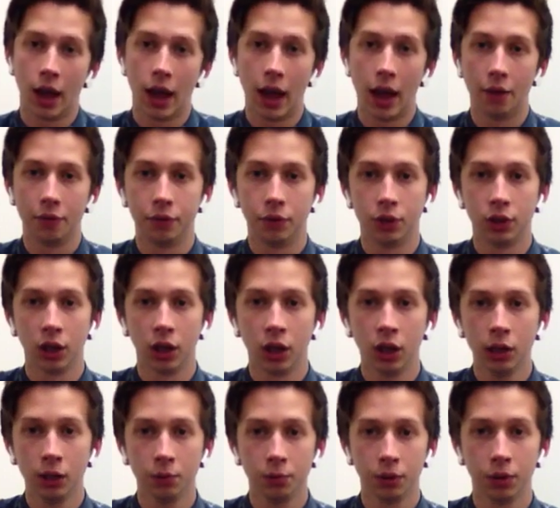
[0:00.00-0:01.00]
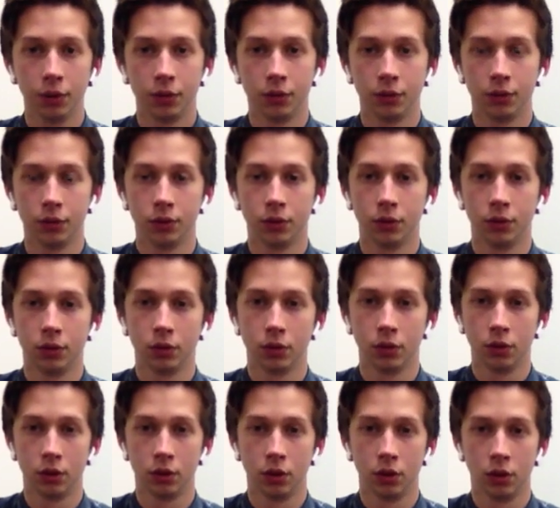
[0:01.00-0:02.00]
F sharp,
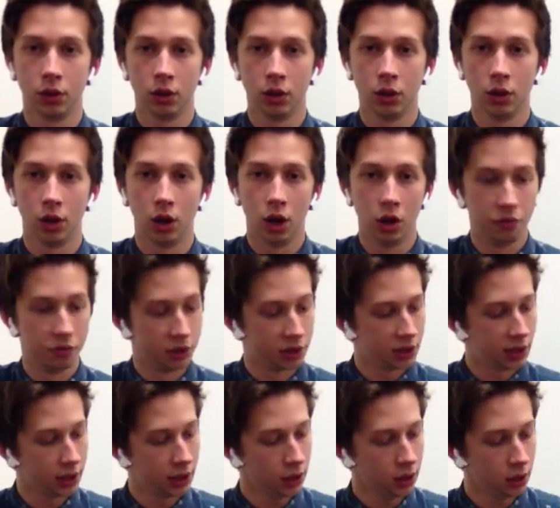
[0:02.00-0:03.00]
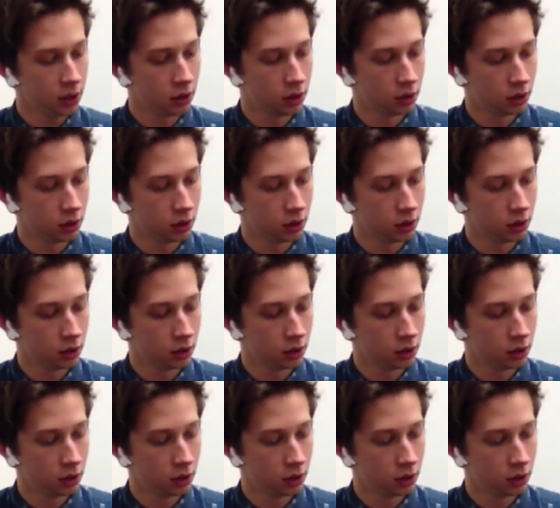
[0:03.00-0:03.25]
over D,